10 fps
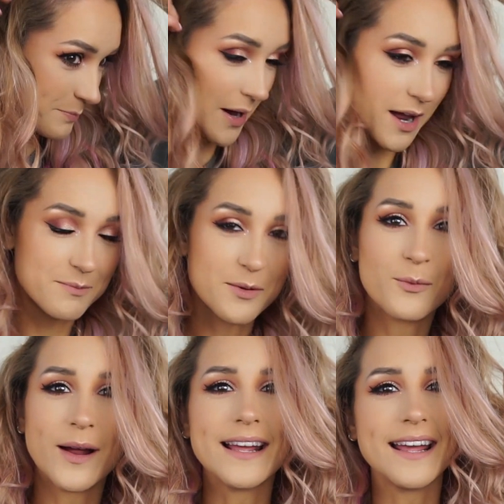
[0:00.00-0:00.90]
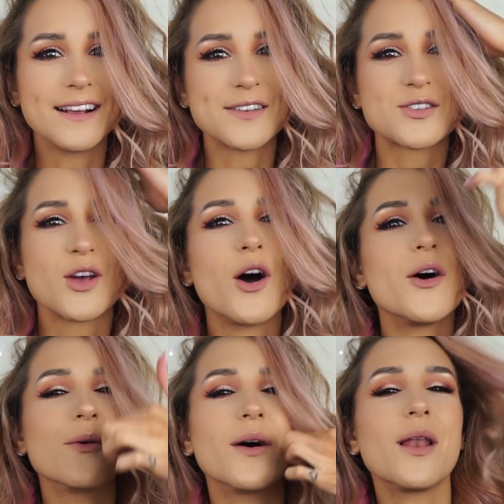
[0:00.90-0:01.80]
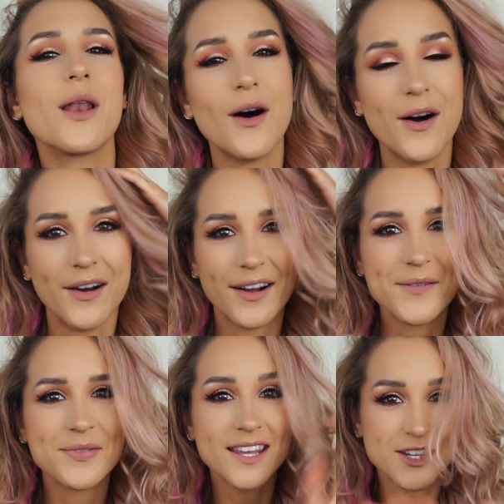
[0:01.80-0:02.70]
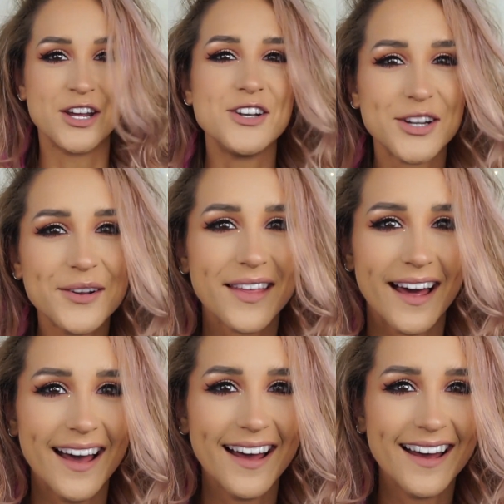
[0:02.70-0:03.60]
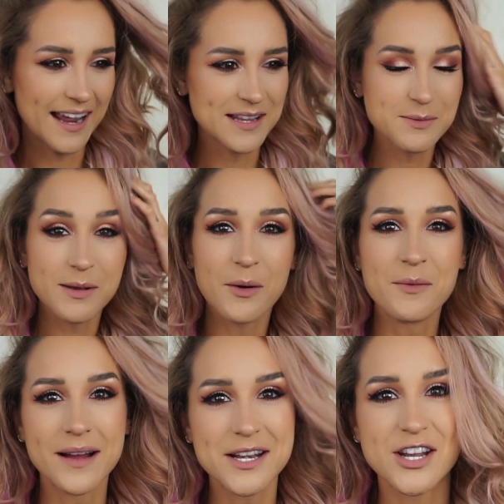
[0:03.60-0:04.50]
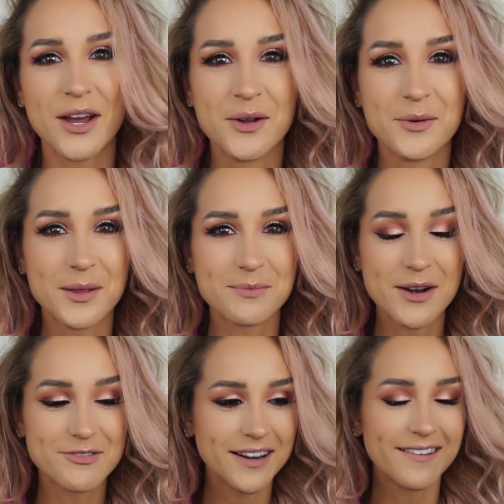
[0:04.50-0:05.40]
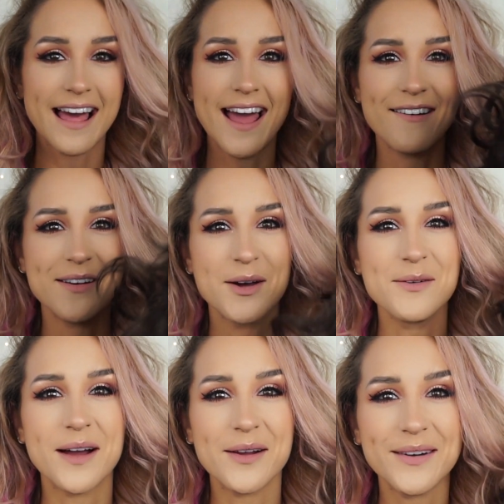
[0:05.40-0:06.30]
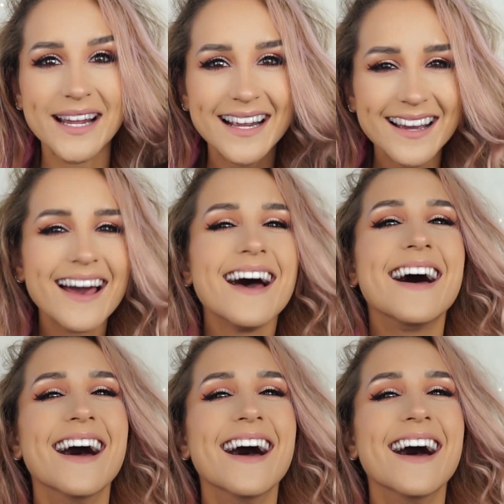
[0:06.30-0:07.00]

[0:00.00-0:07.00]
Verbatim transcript: But I've been waiting so long to do that and to be on my channel with my real hair and not my wig.